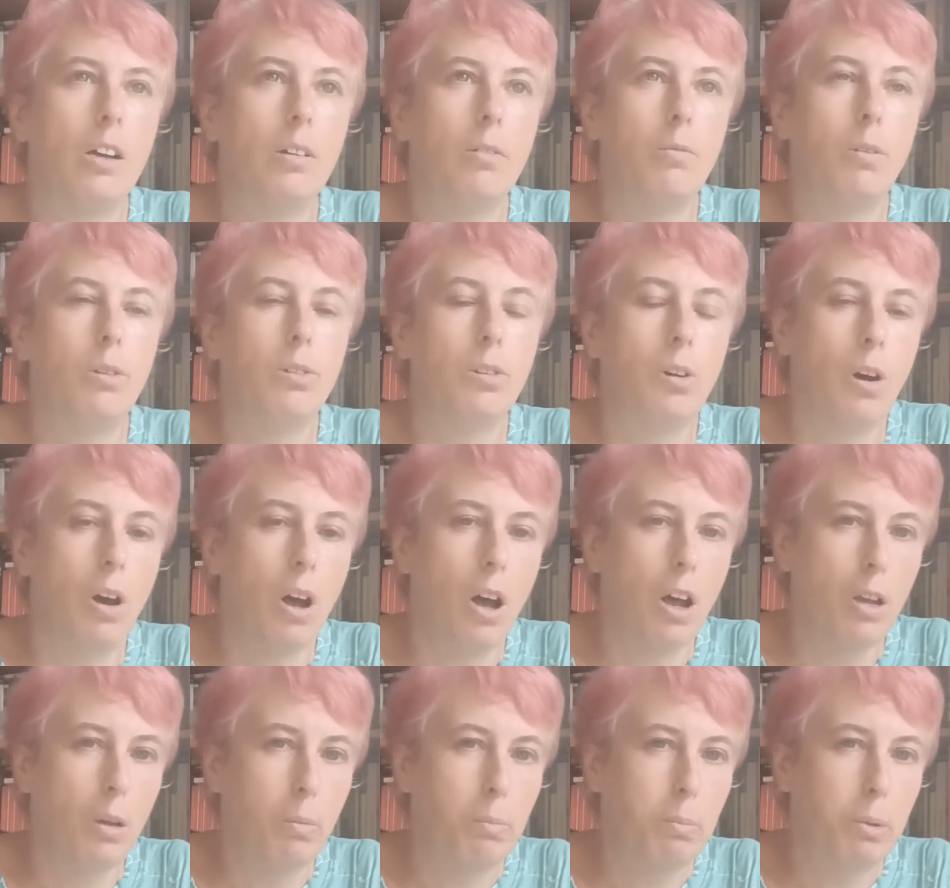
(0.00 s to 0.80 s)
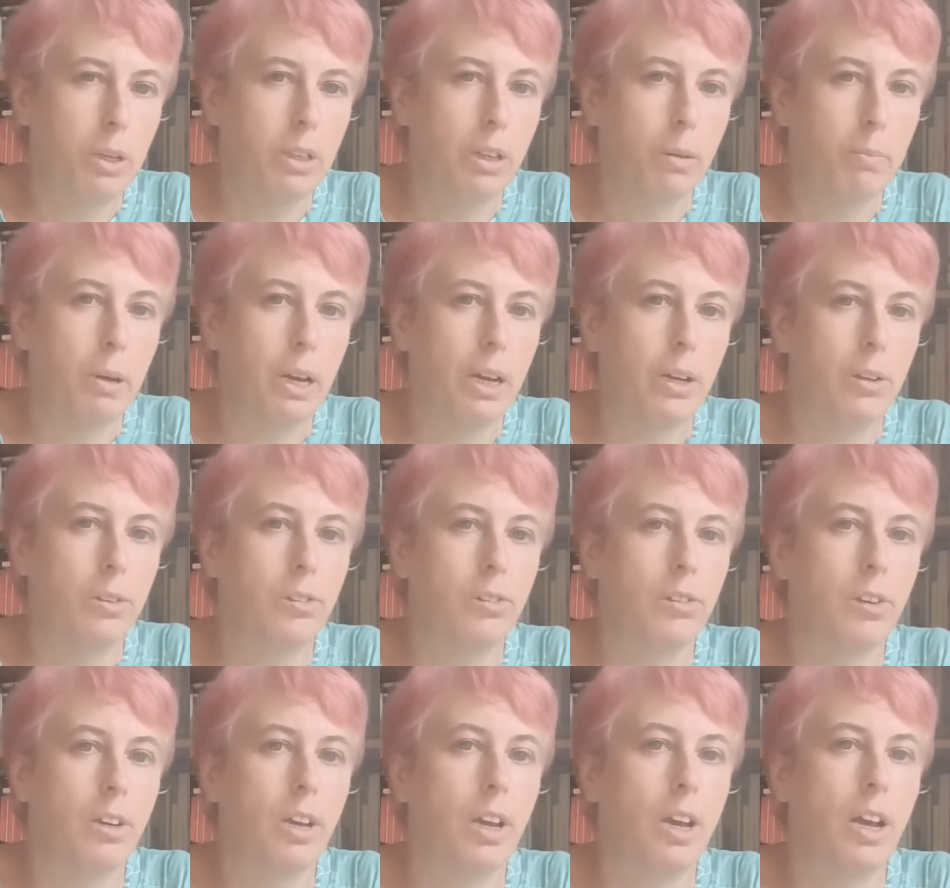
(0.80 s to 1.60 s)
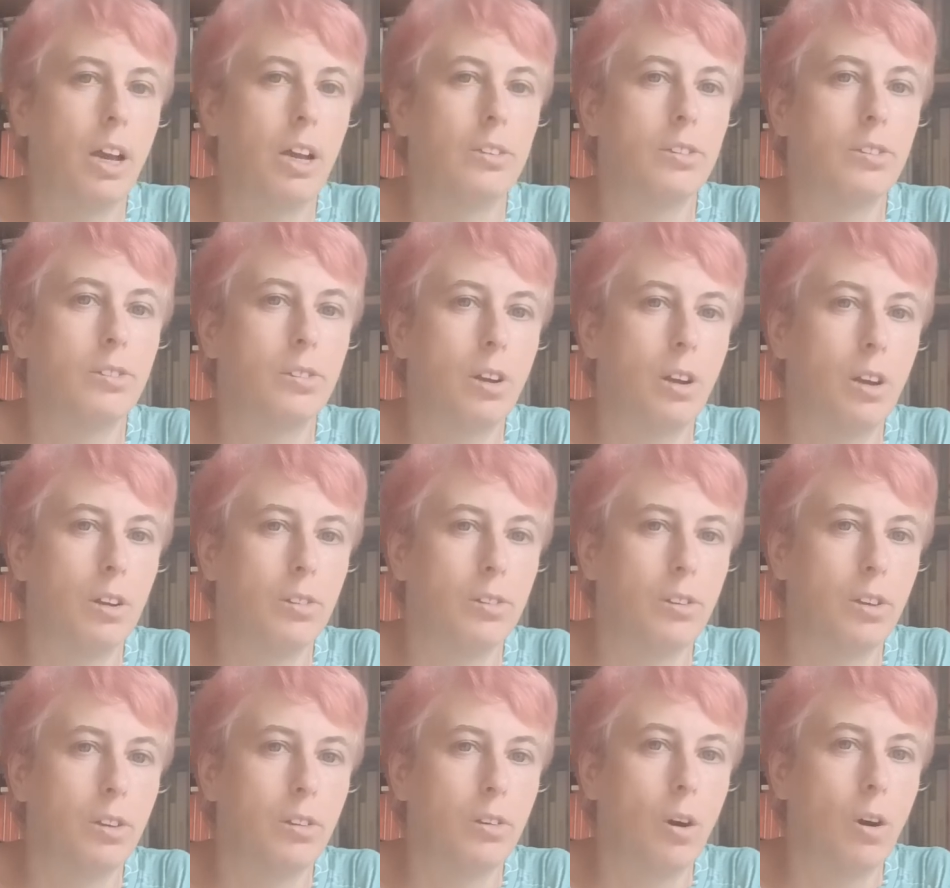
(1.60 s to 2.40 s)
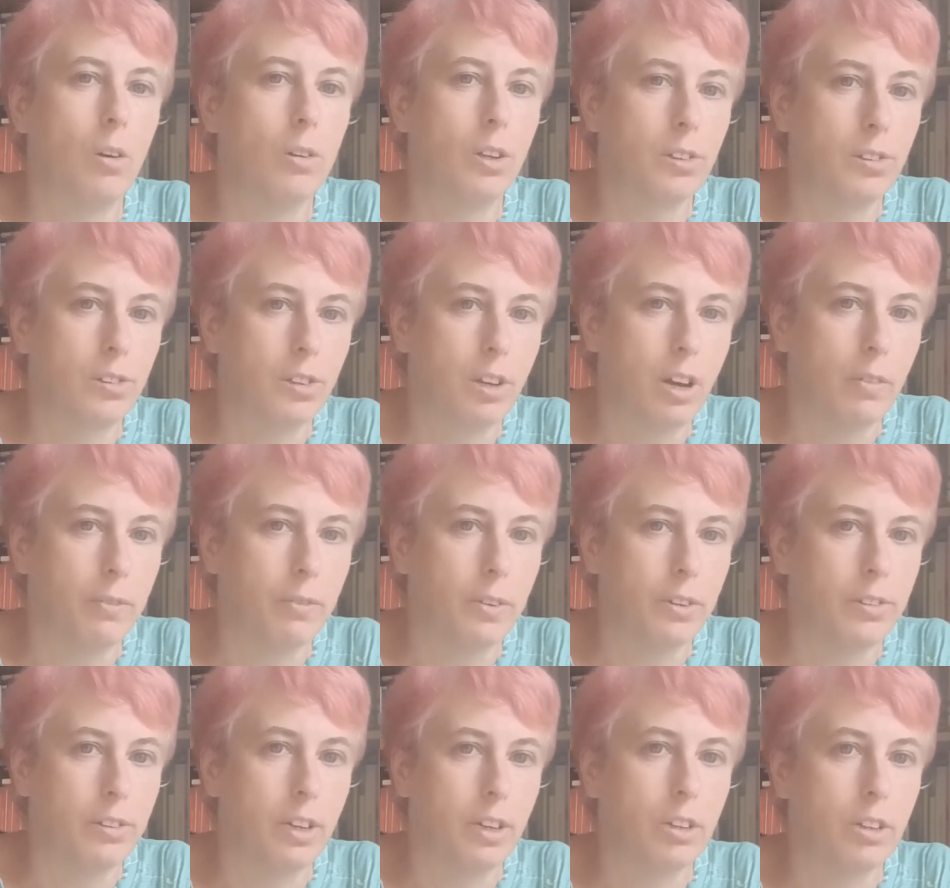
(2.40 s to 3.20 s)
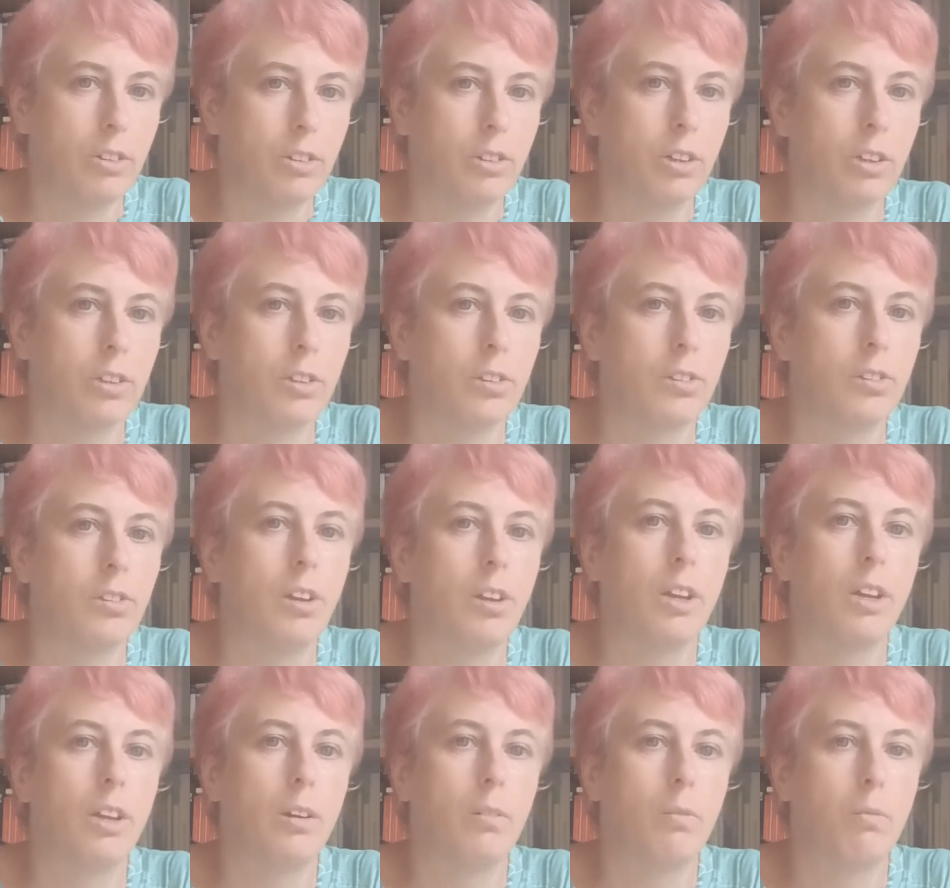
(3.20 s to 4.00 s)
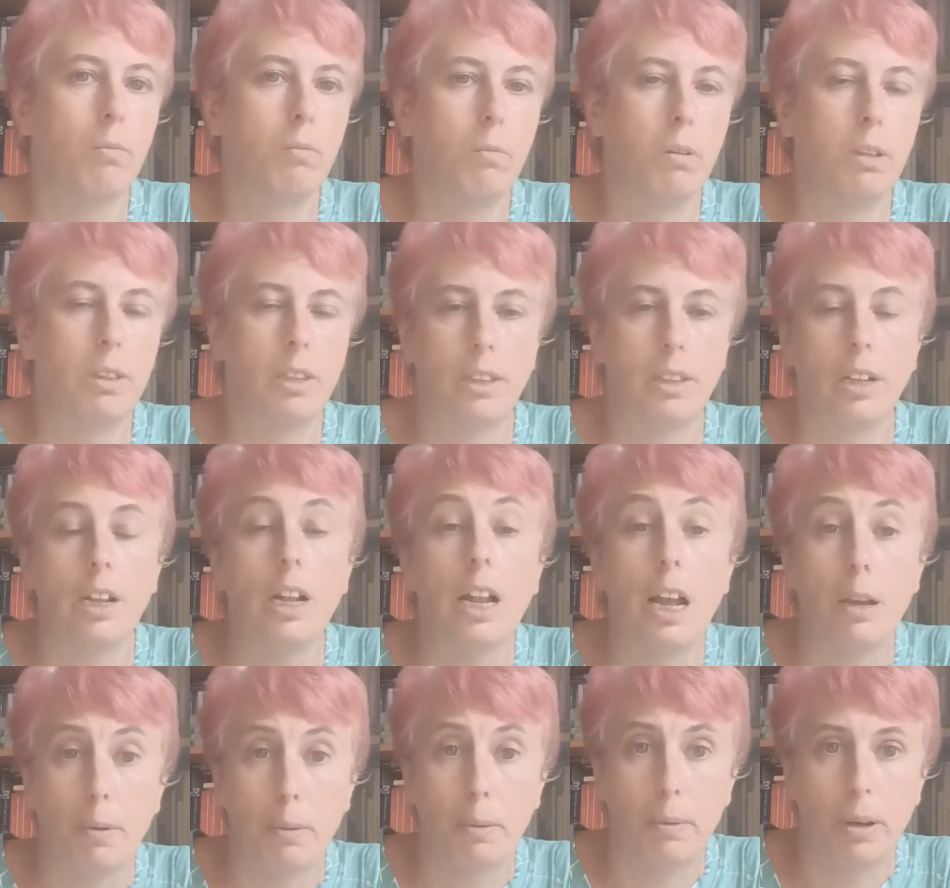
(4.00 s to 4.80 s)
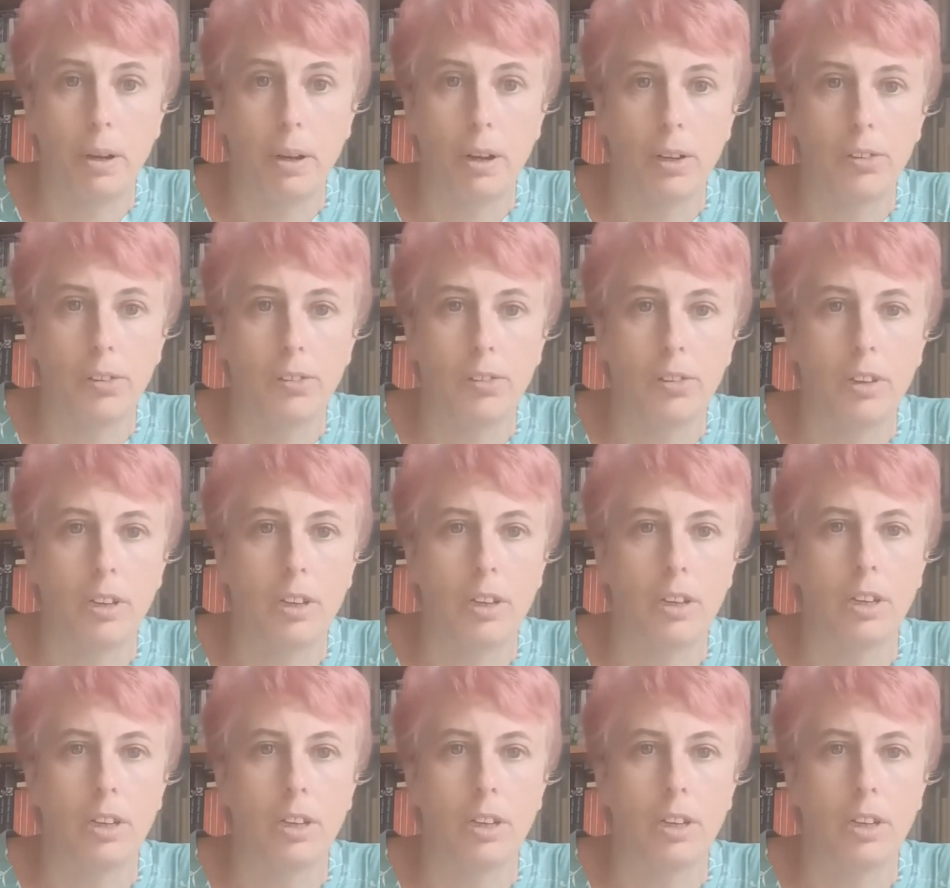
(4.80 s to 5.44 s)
was open about it and started honest conversations within the Labour Party.